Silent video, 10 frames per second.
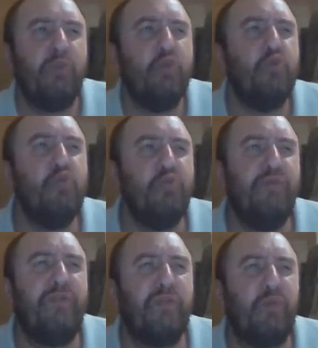
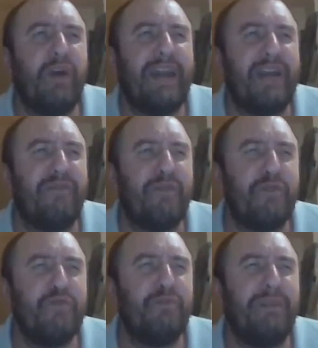move or
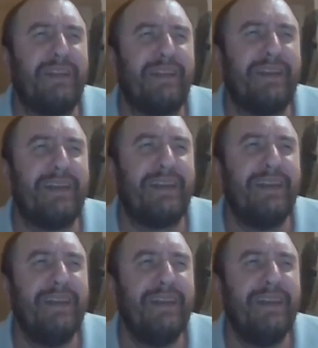whatever, but like,